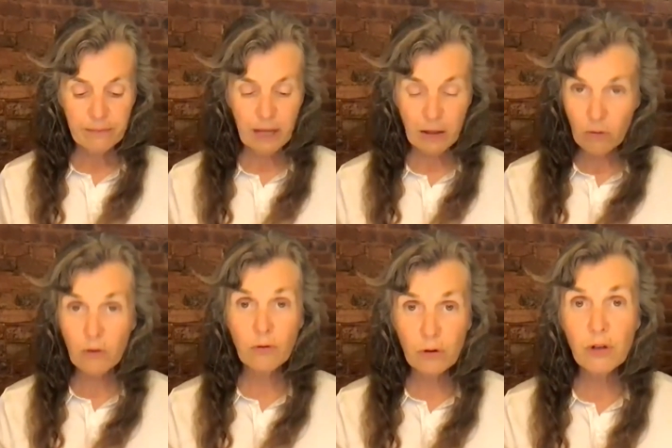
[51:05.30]
in the
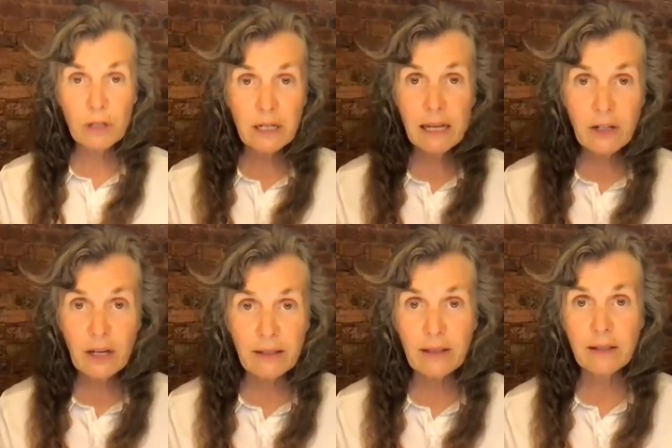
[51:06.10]
Rosicrucian
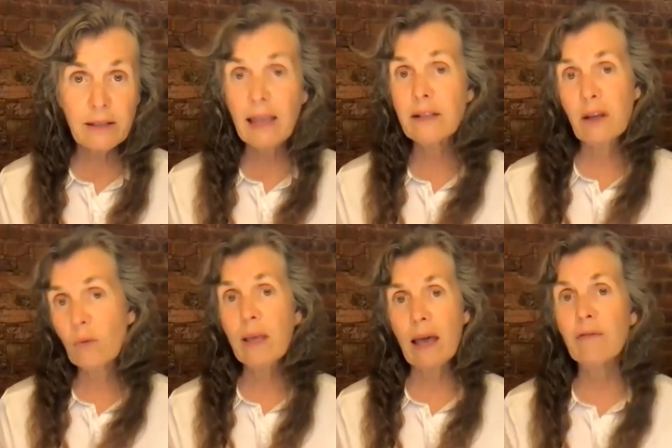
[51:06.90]
teachings, it states that
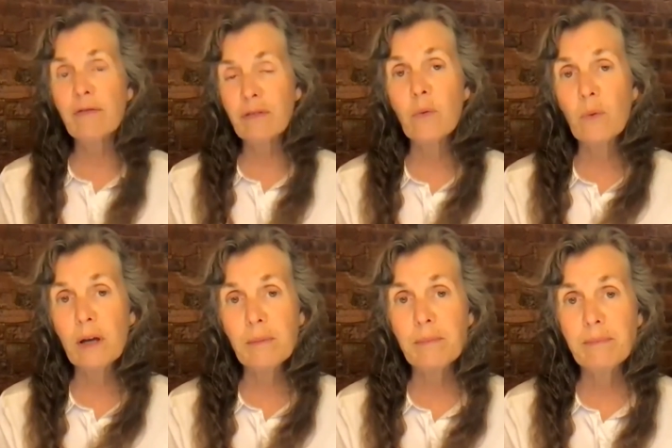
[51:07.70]
we have free
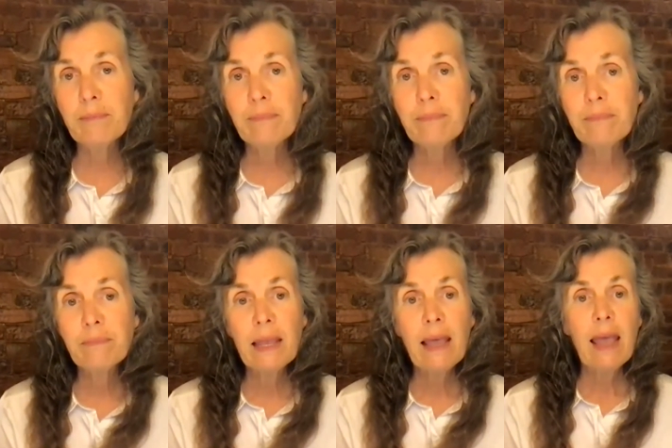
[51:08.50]
will.
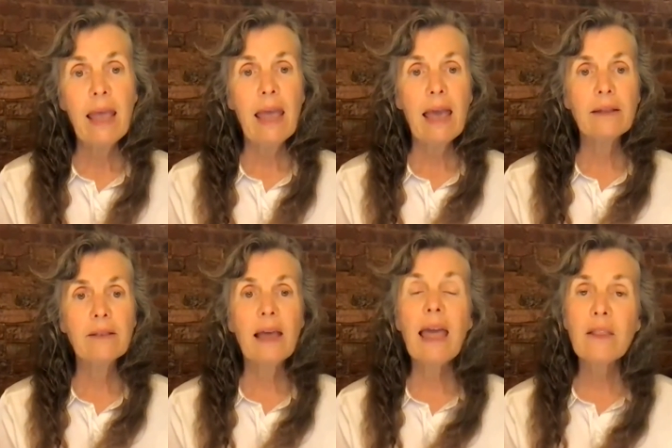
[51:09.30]
And
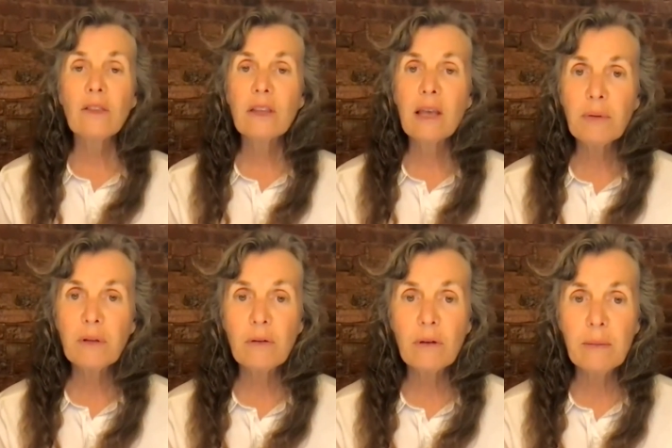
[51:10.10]
the Eighth Temple
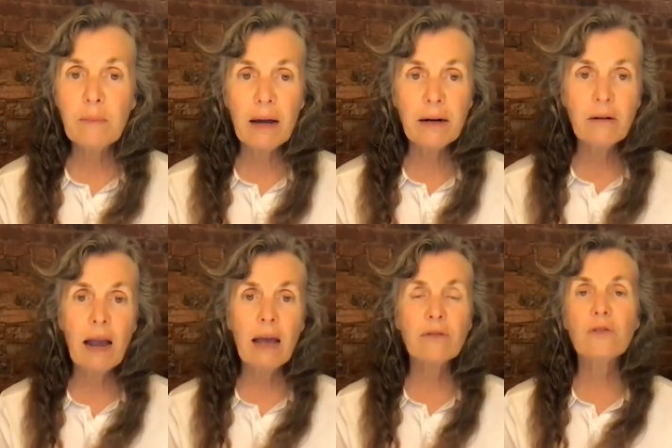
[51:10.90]
Degree
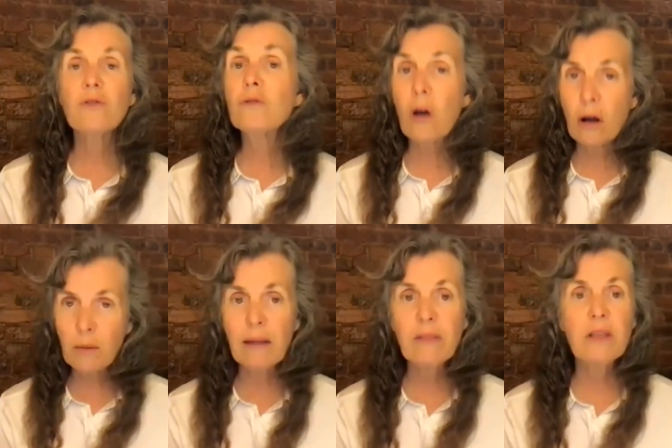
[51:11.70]
monographs talk
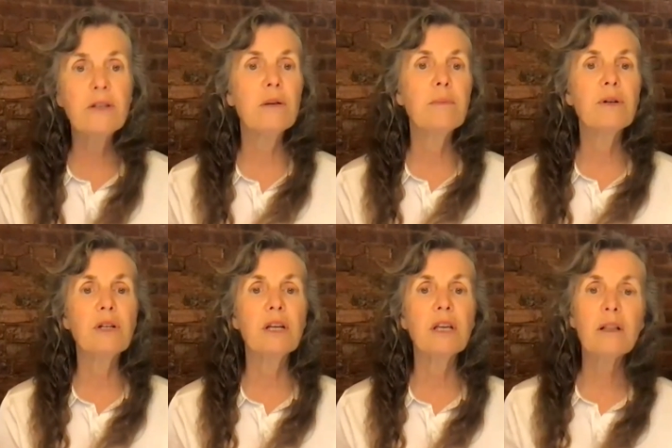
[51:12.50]
about this in
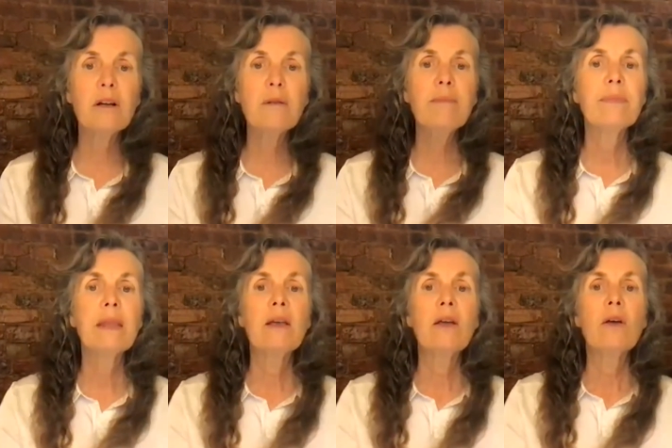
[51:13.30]
particular.
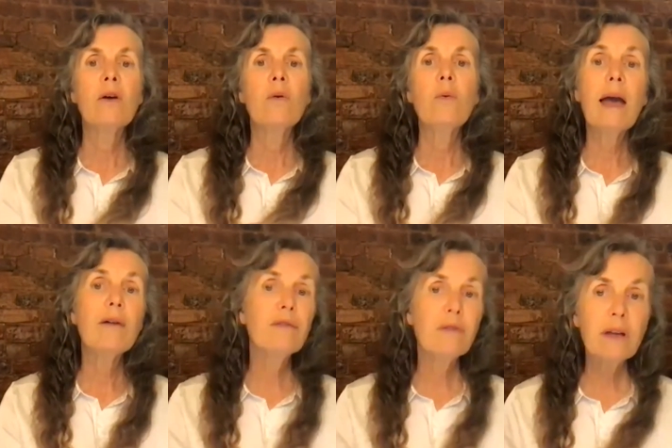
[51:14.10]
We
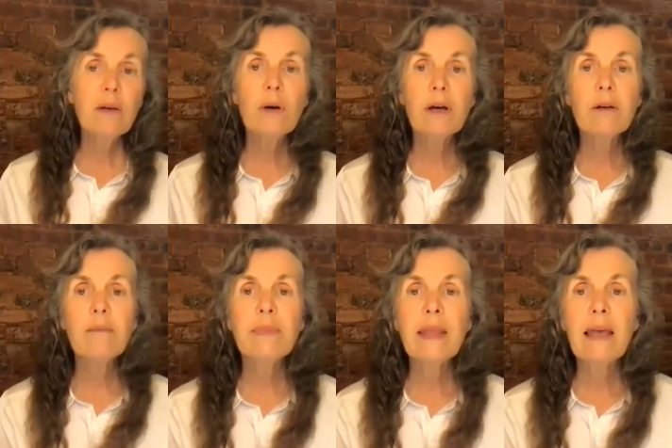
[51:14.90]
have free
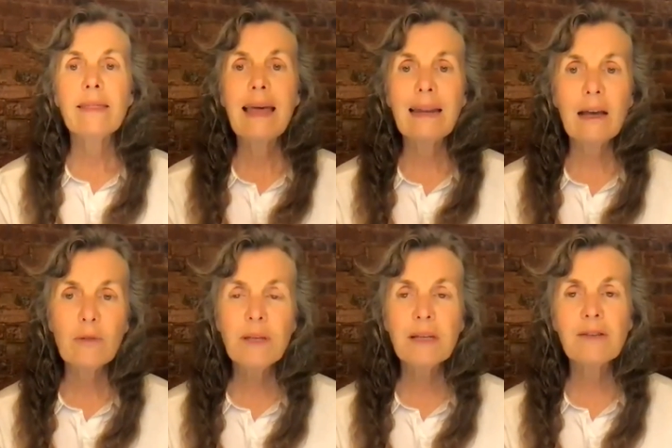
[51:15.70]
will that
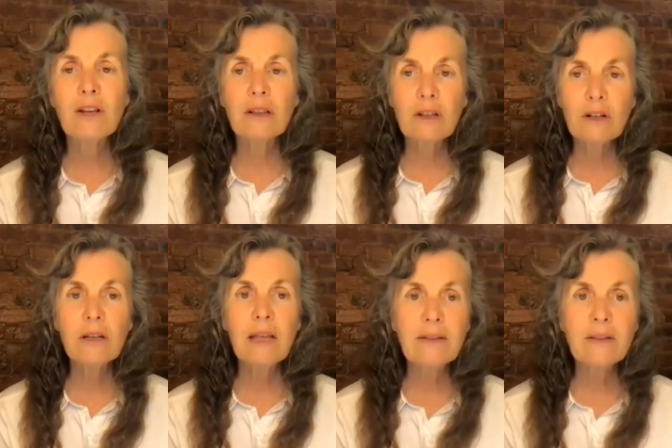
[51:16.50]
helps us to learn
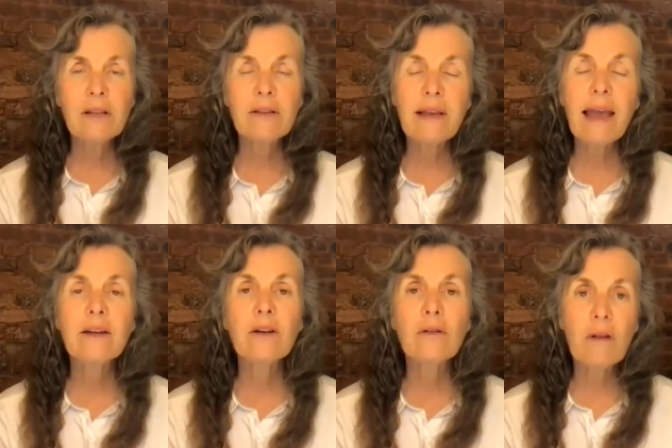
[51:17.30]
lessons and
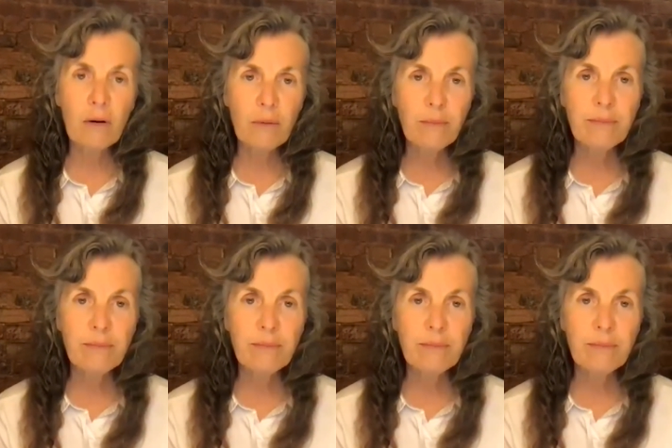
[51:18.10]
to grow.